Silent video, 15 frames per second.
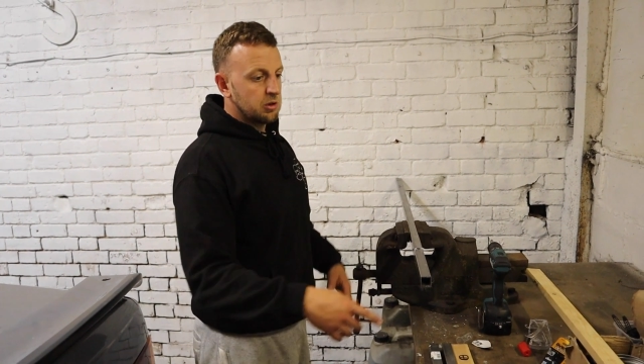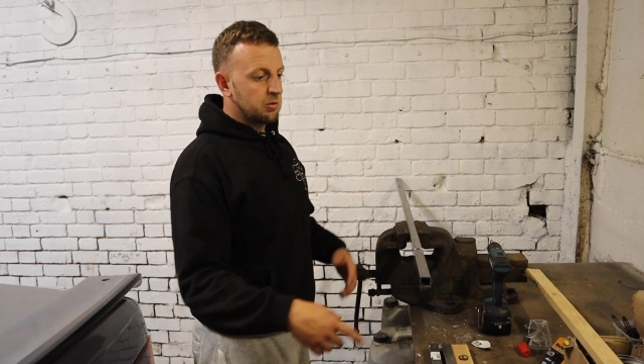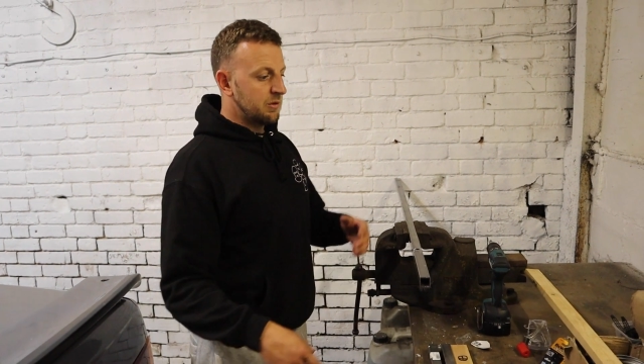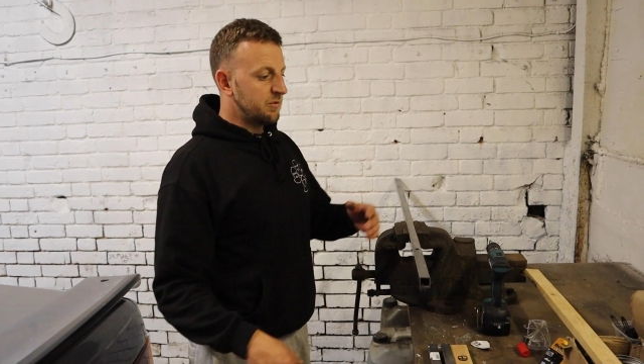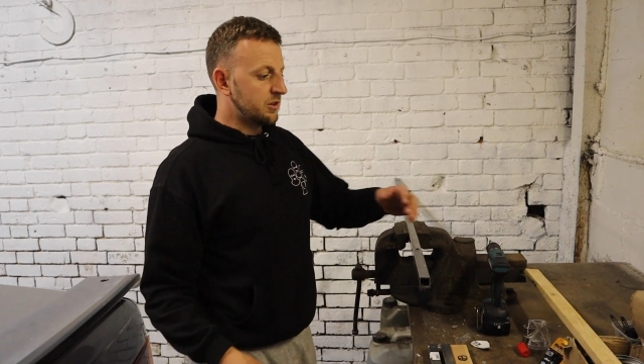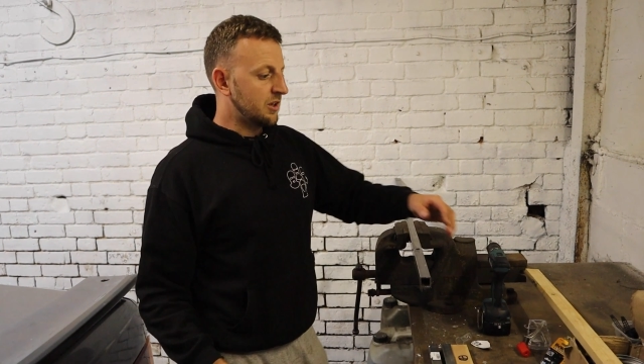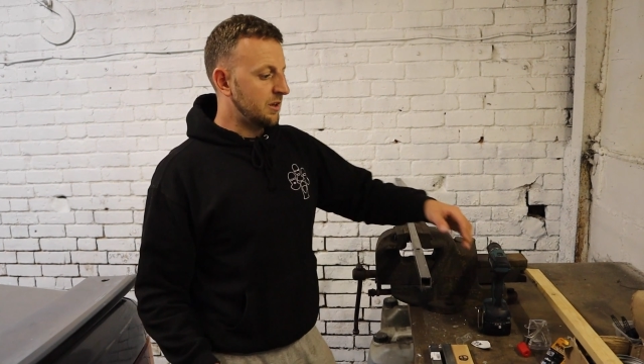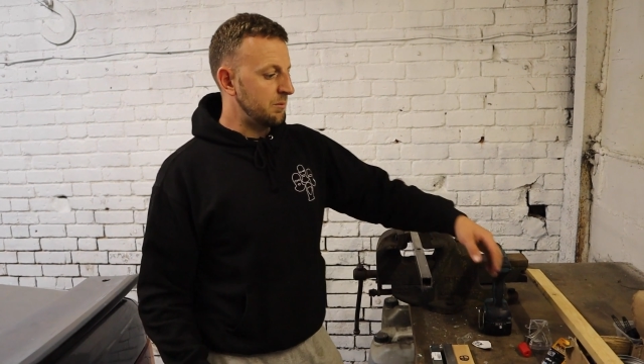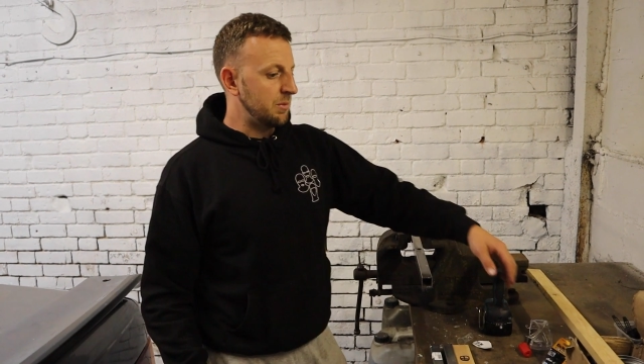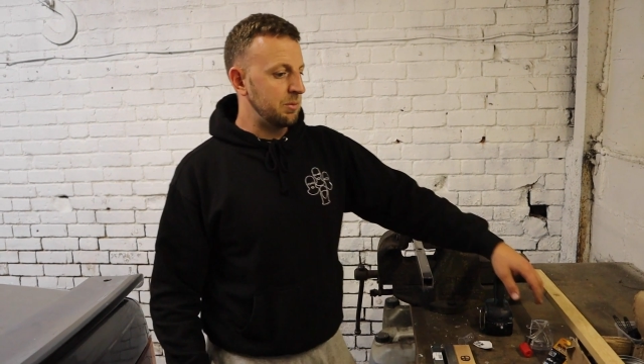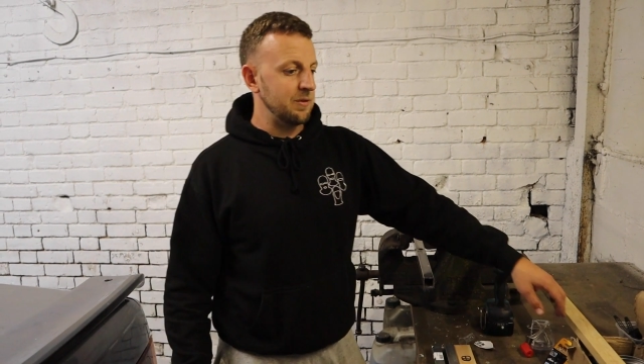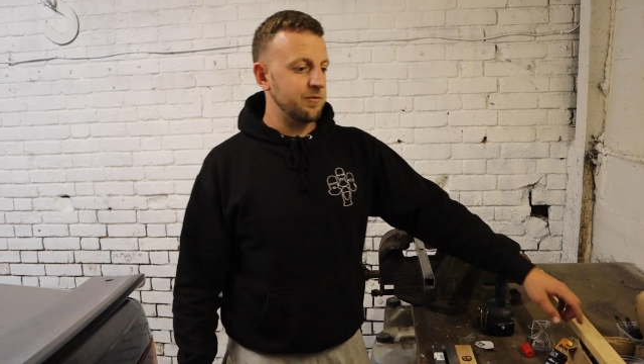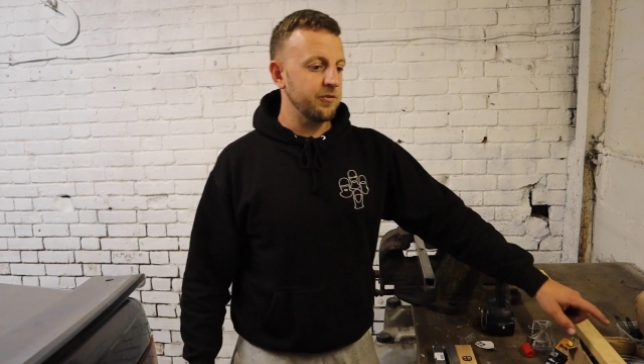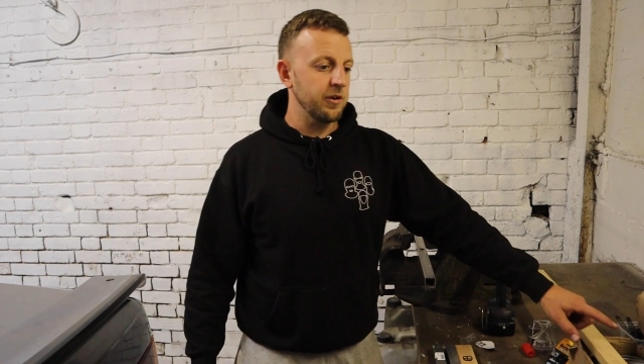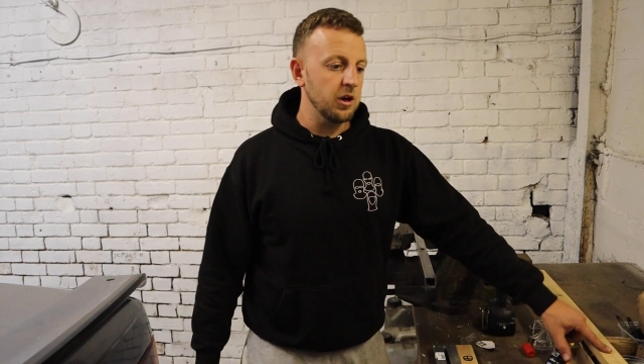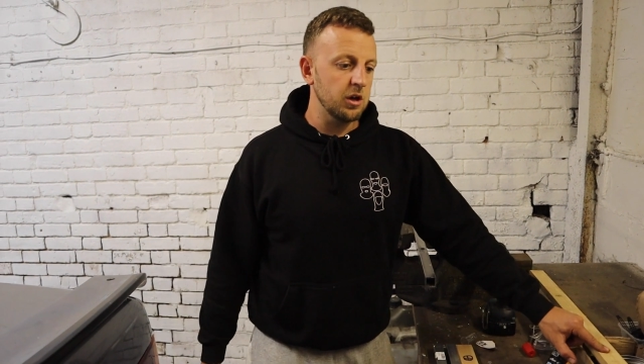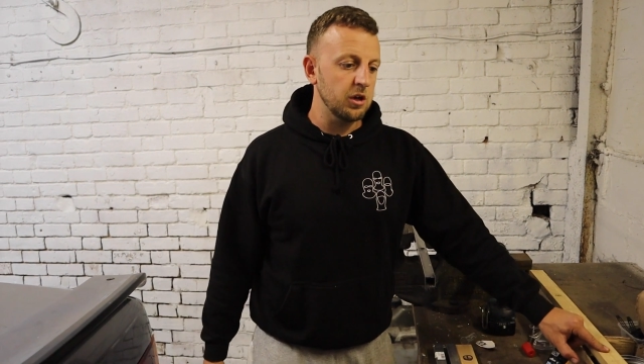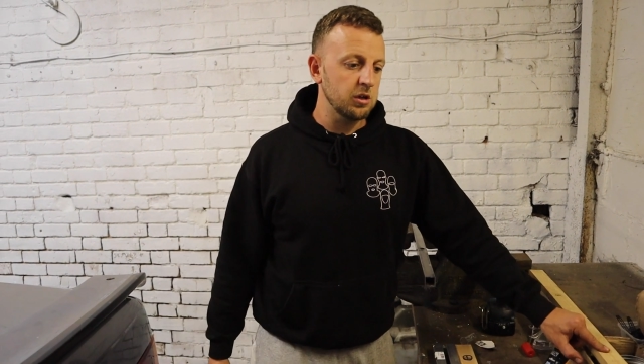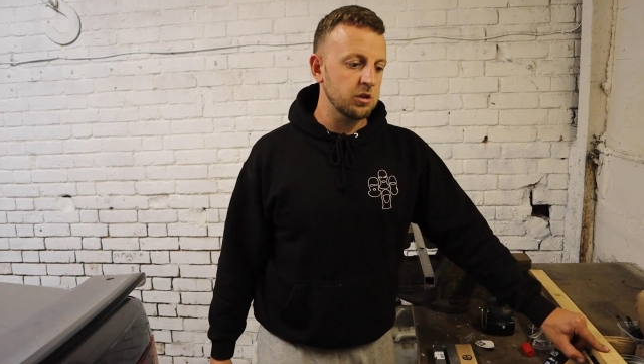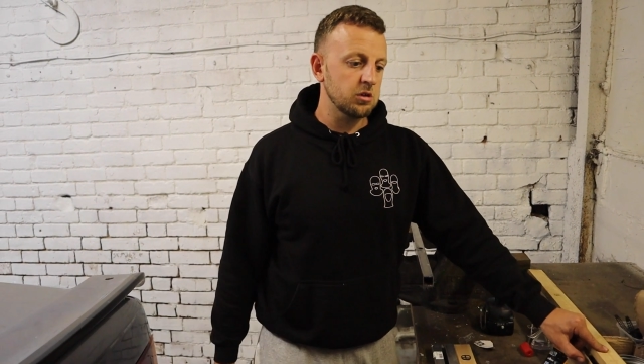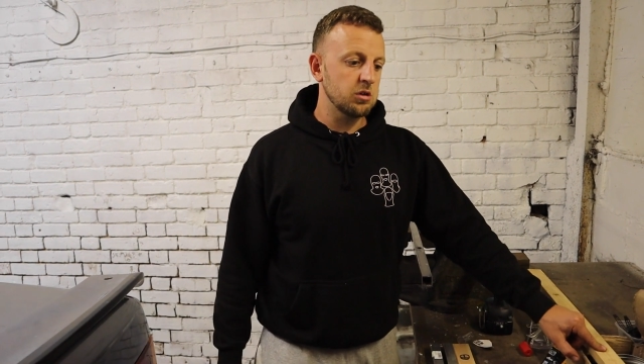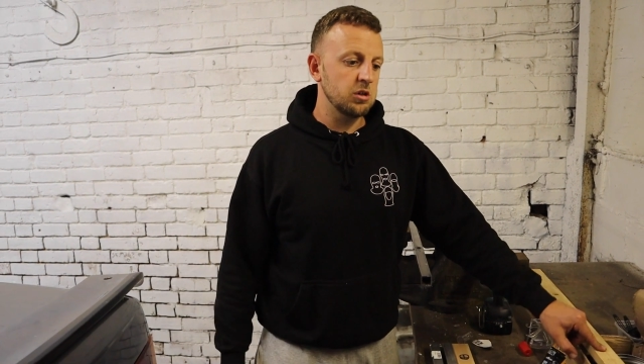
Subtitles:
do it with a timber bit first,